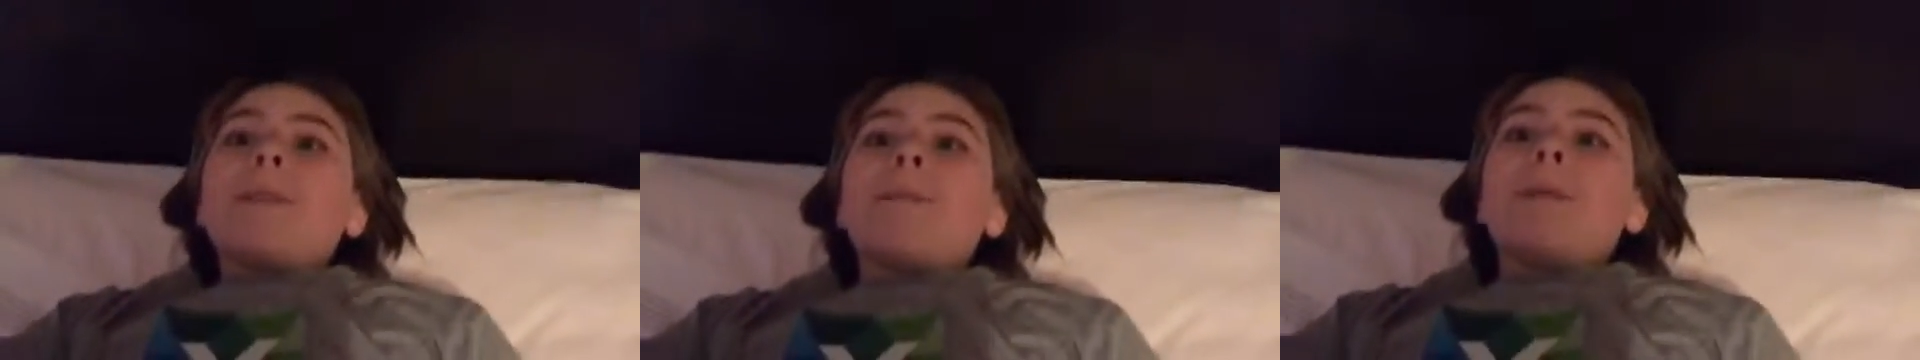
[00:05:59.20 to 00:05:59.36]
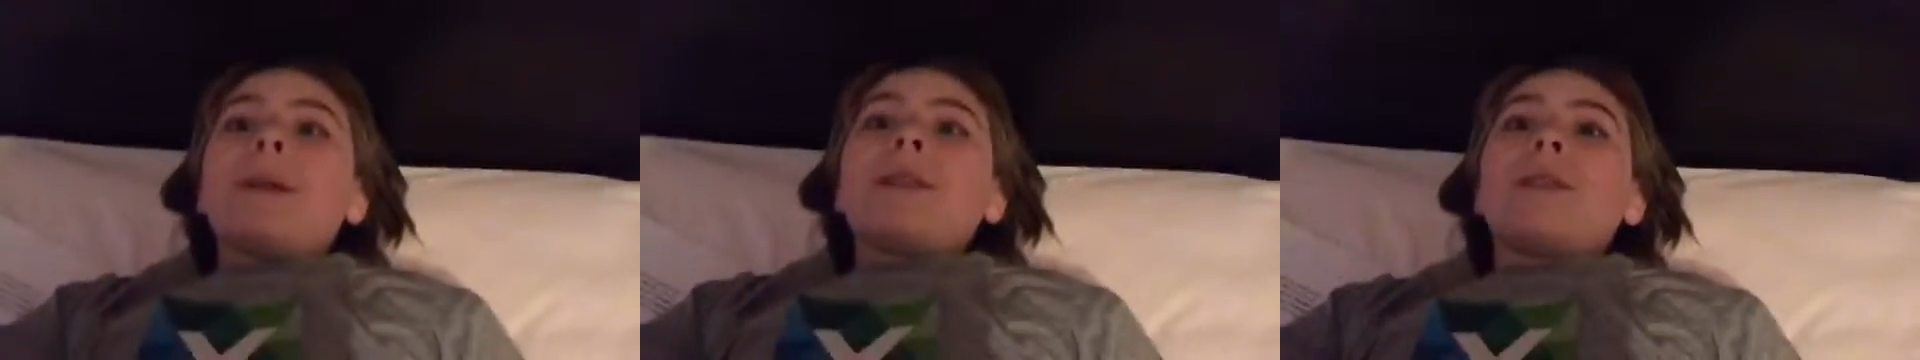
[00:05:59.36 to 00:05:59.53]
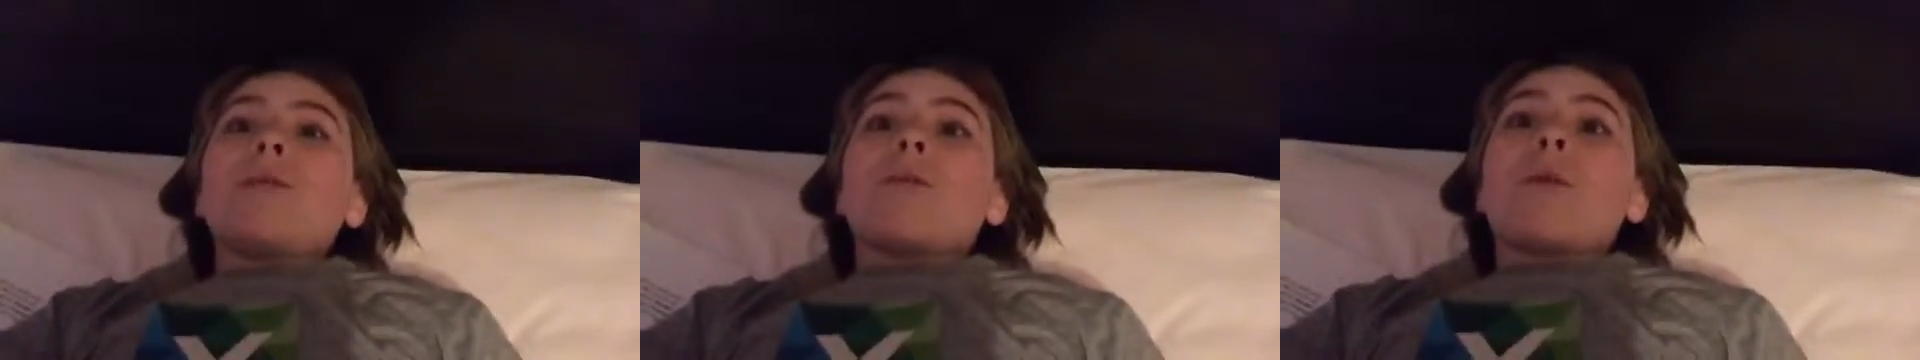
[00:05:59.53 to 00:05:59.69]

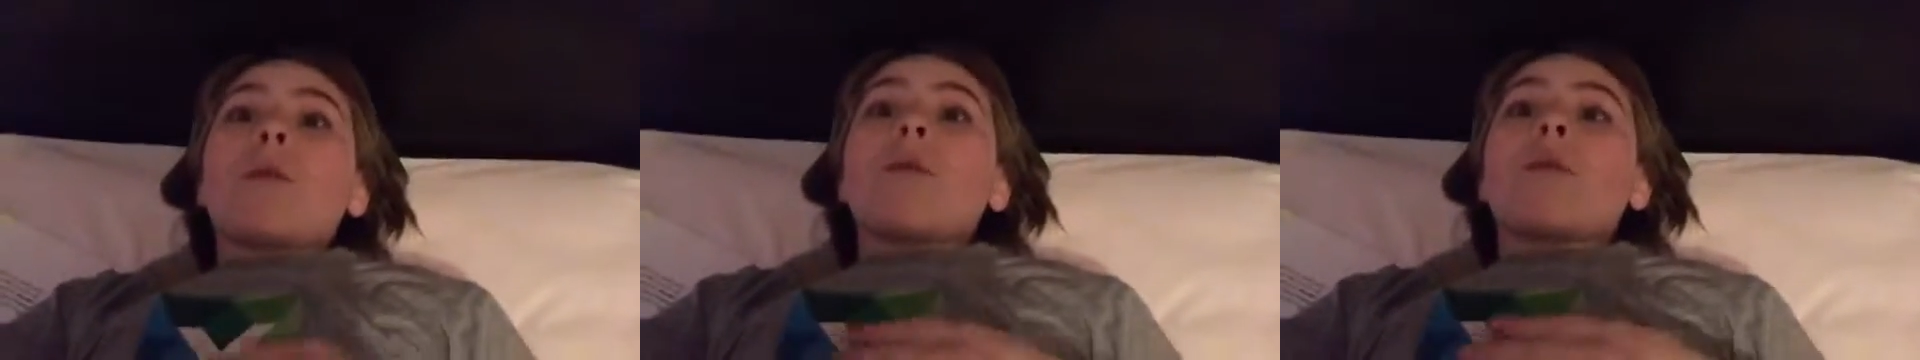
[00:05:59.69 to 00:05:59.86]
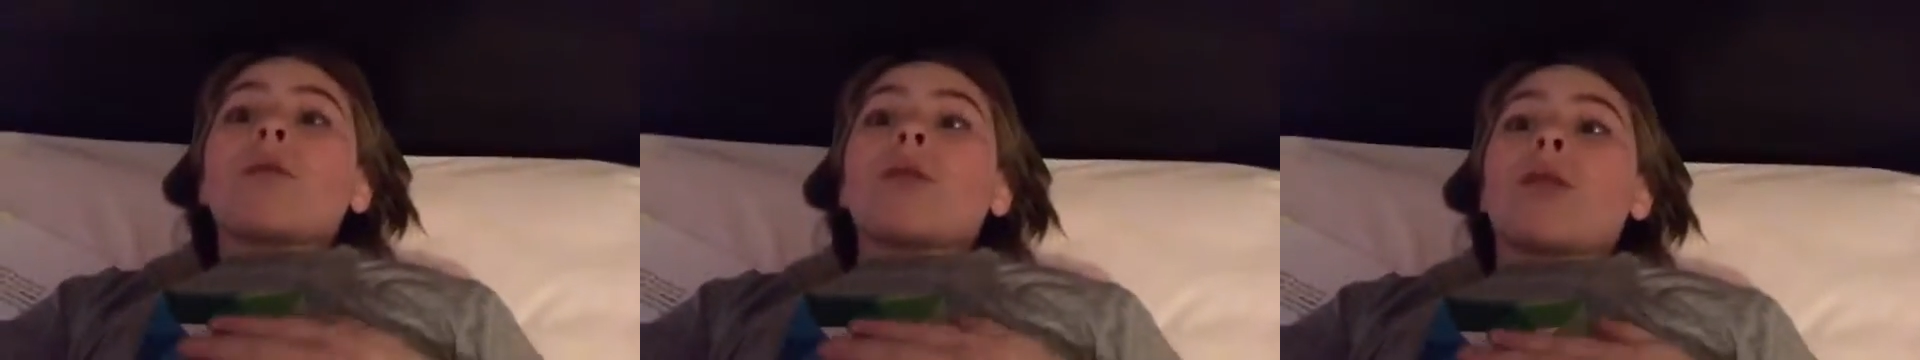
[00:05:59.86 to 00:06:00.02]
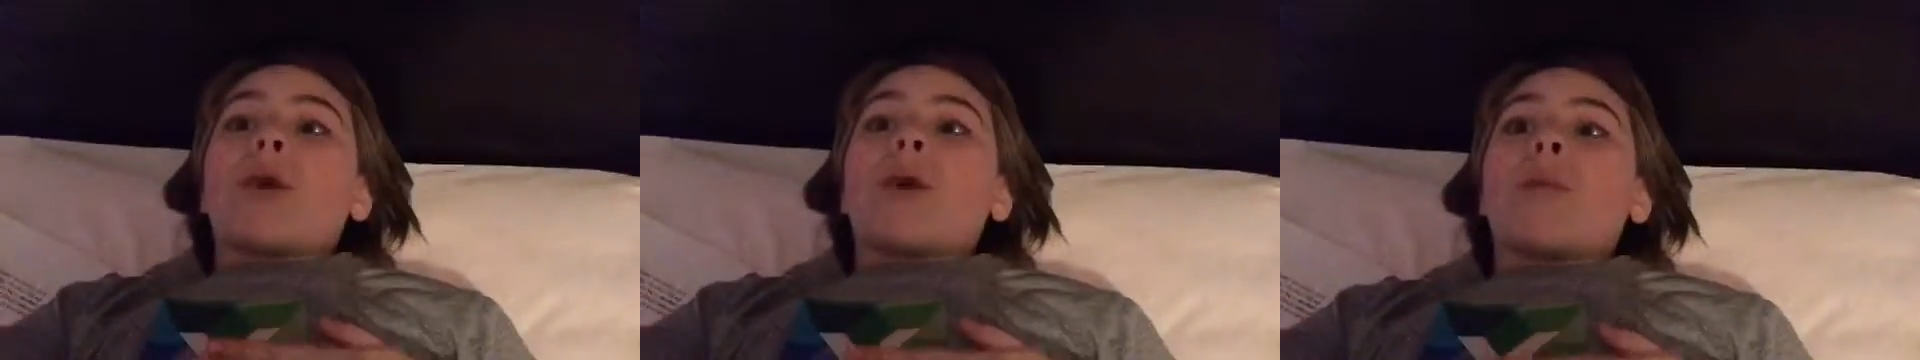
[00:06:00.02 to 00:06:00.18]
But
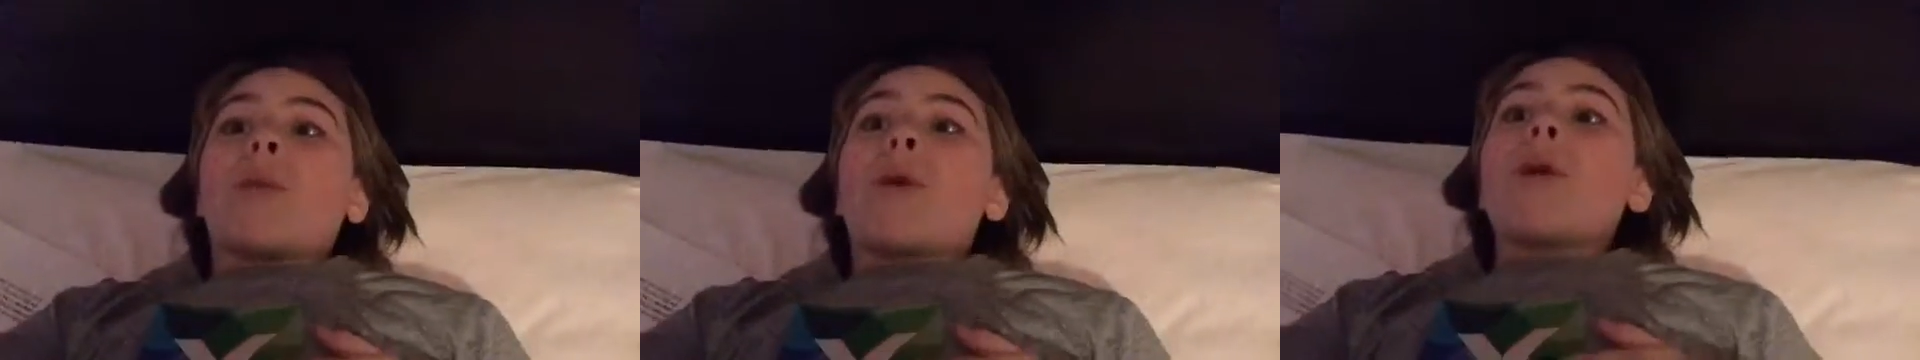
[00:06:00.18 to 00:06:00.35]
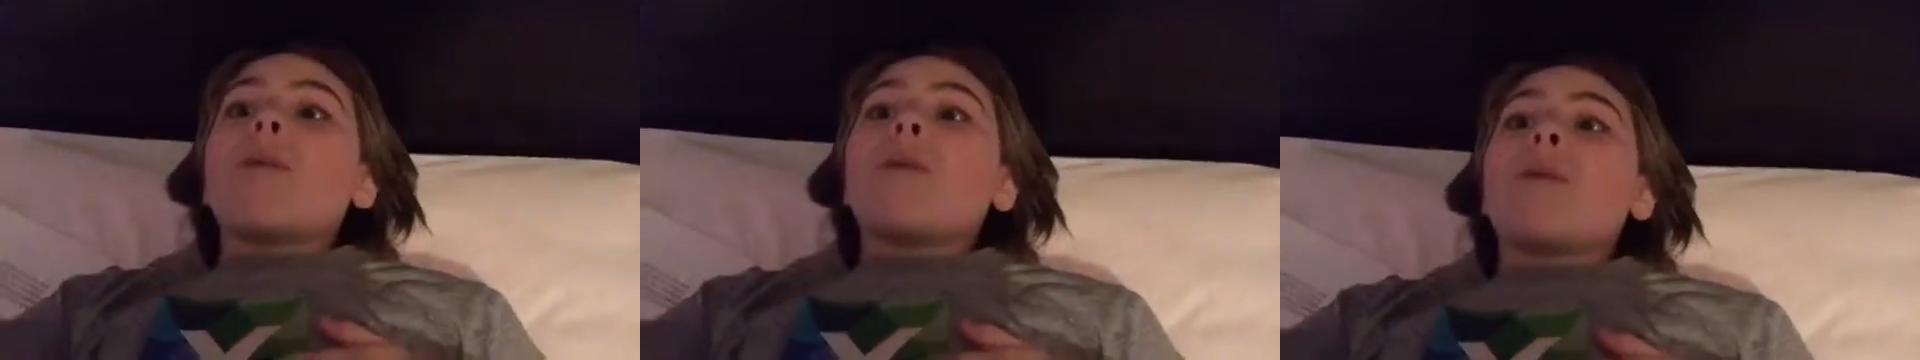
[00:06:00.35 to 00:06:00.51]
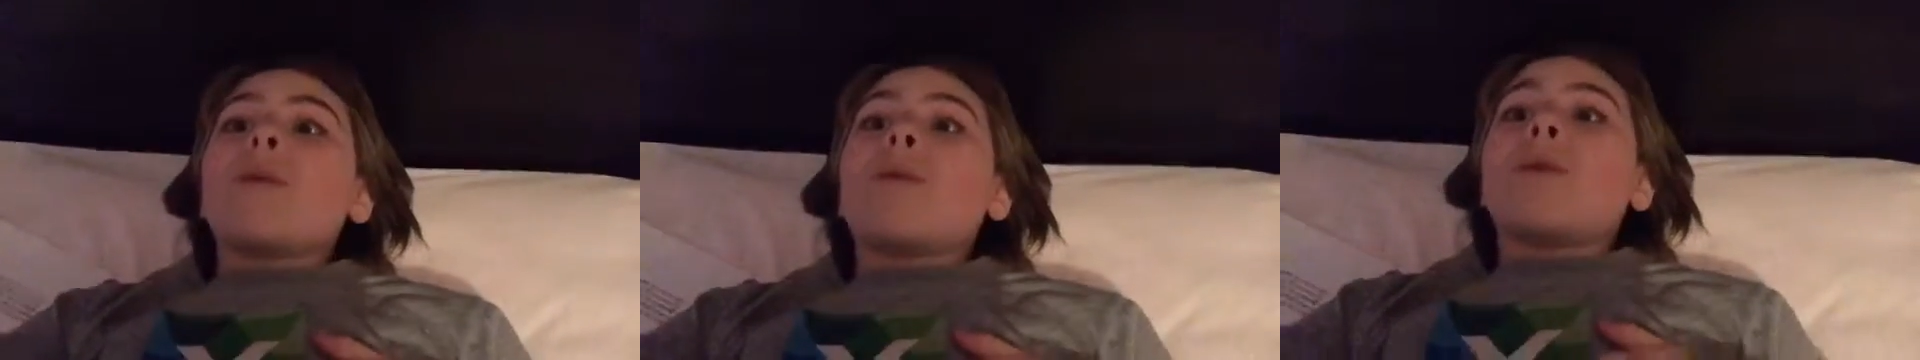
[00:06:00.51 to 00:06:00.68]
the rope